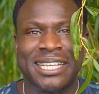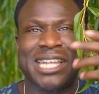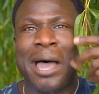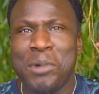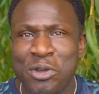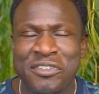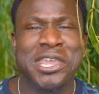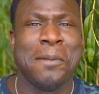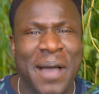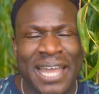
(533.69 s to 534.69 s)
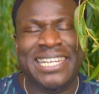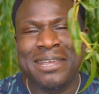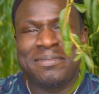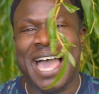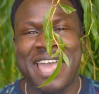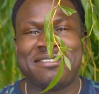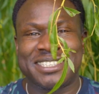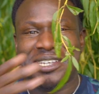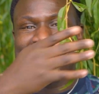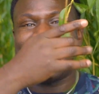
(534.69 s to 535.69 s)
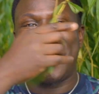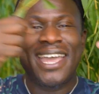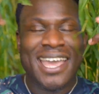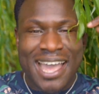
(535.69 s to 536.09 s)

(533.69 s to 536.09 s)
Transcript: start moving your butt, Deep Divers, okay?